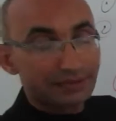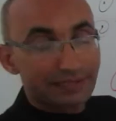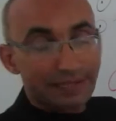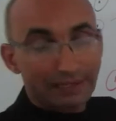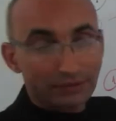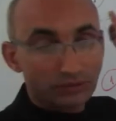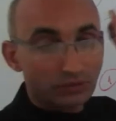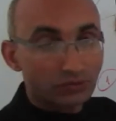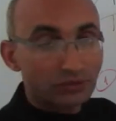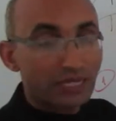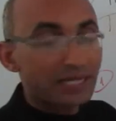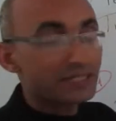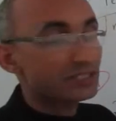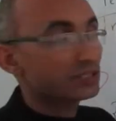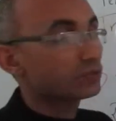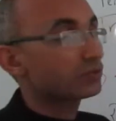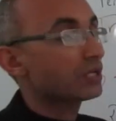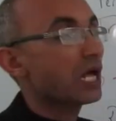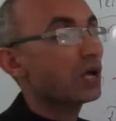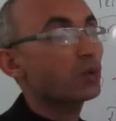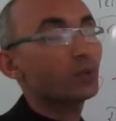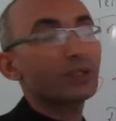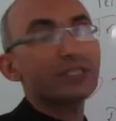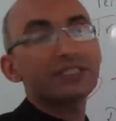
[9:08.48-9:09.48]
Characters, as you
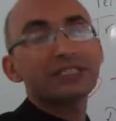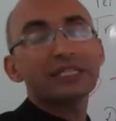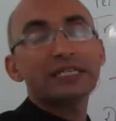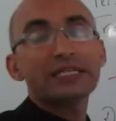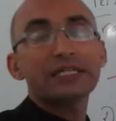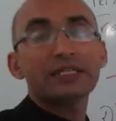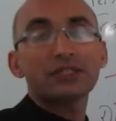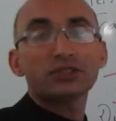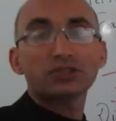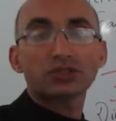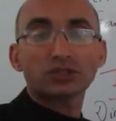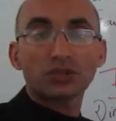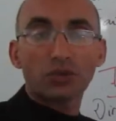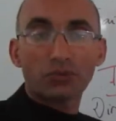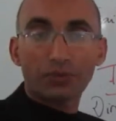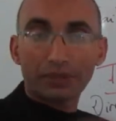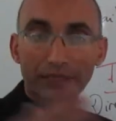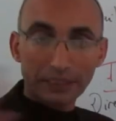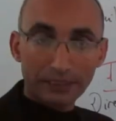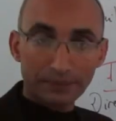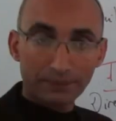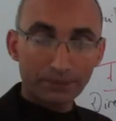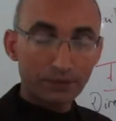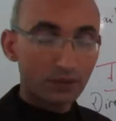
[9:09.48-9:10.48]
know, in any
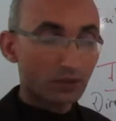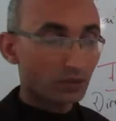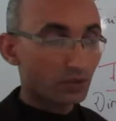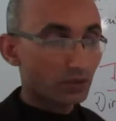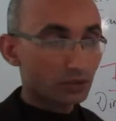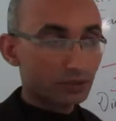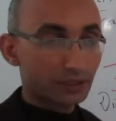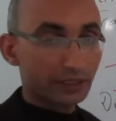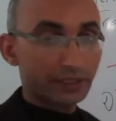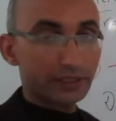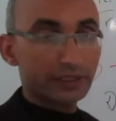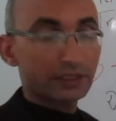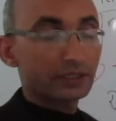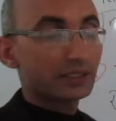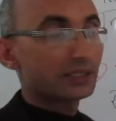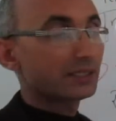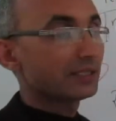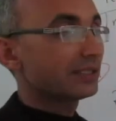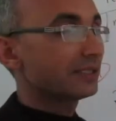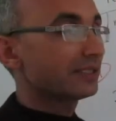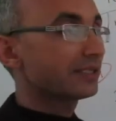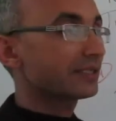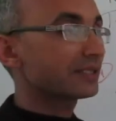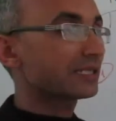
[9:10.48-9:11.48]
story, okay,
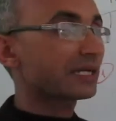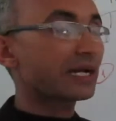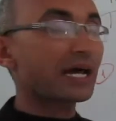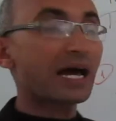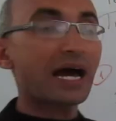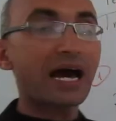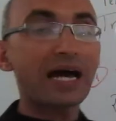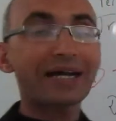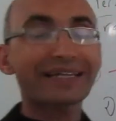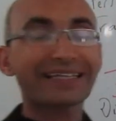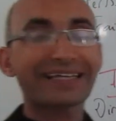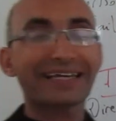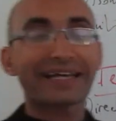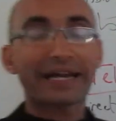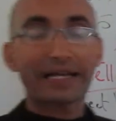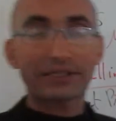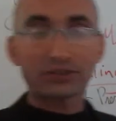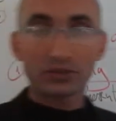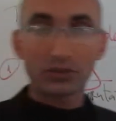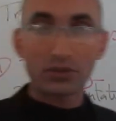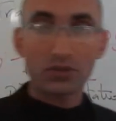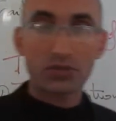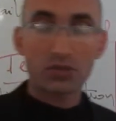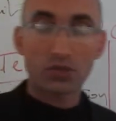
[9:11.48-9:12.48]
there are
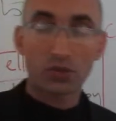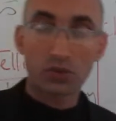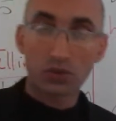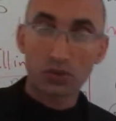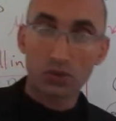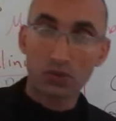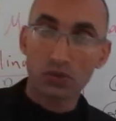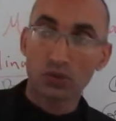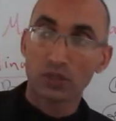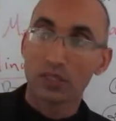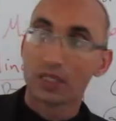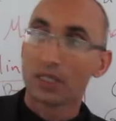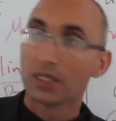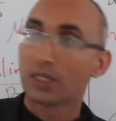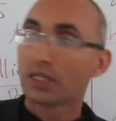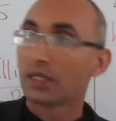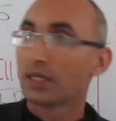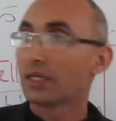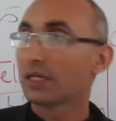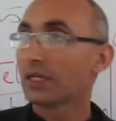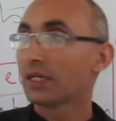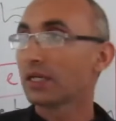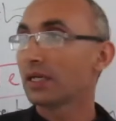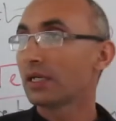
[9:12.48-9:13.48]
characters who
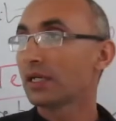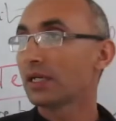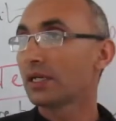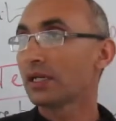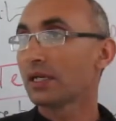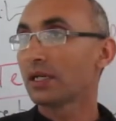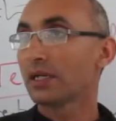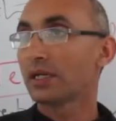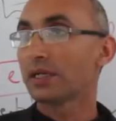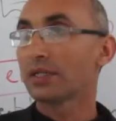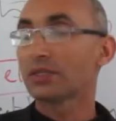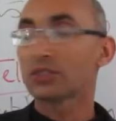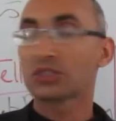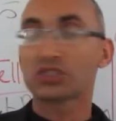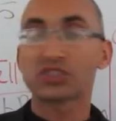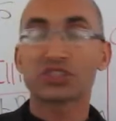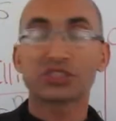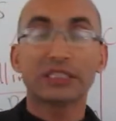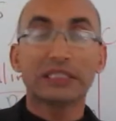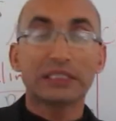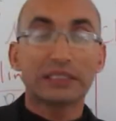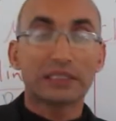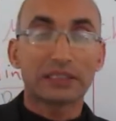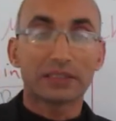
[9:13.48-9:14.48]

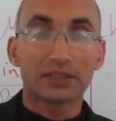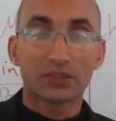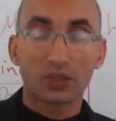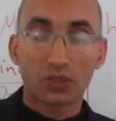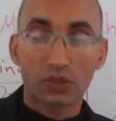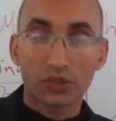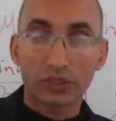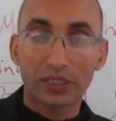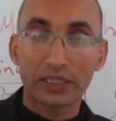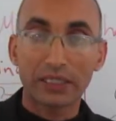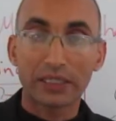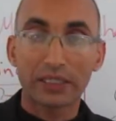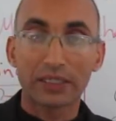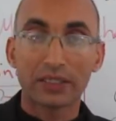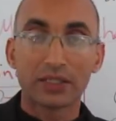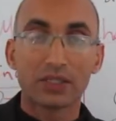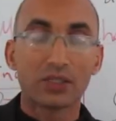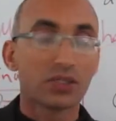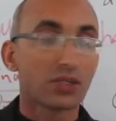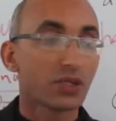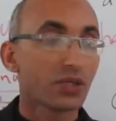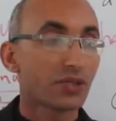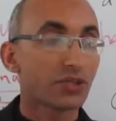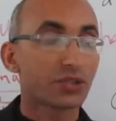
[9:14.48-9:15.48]
steer, okay,
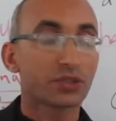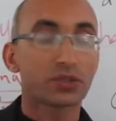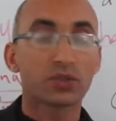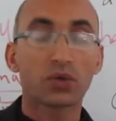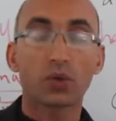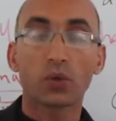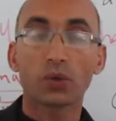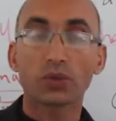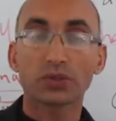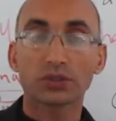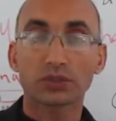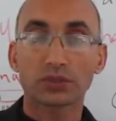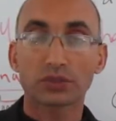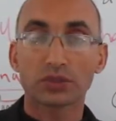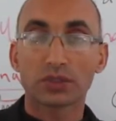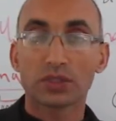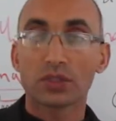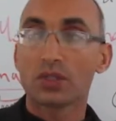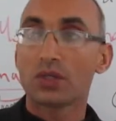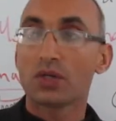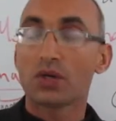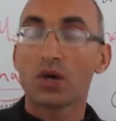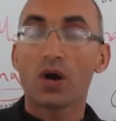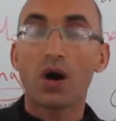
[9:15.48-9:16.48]
the course
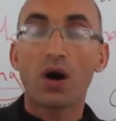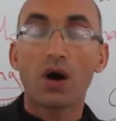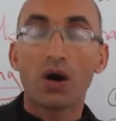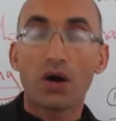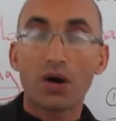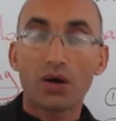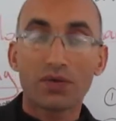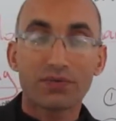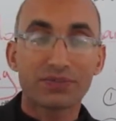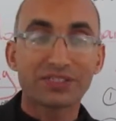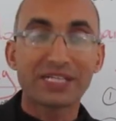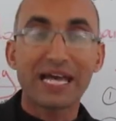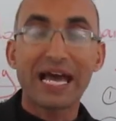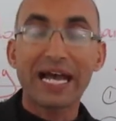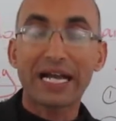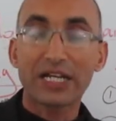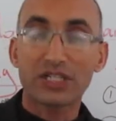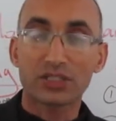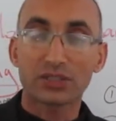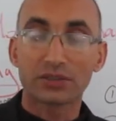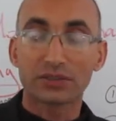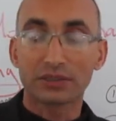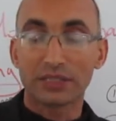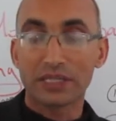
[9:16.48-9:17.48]
of the
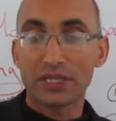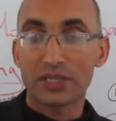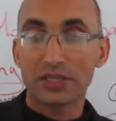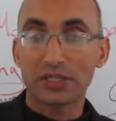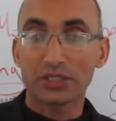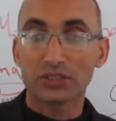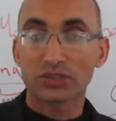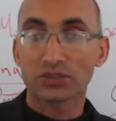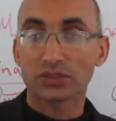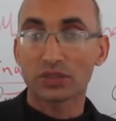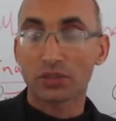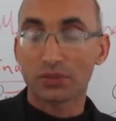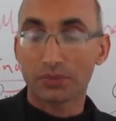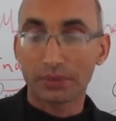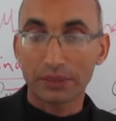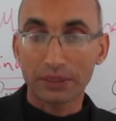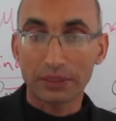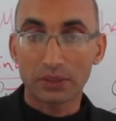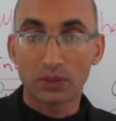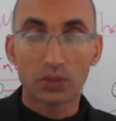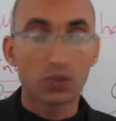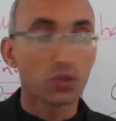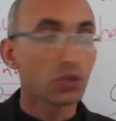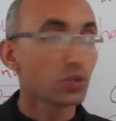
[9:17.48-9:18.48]
action in this
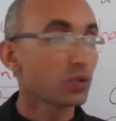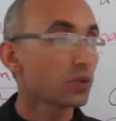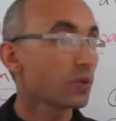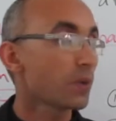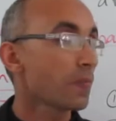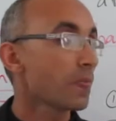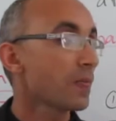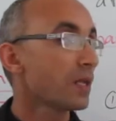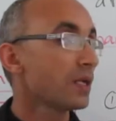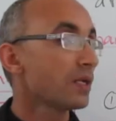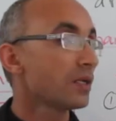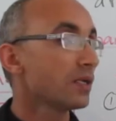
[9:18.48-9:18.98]
story, who,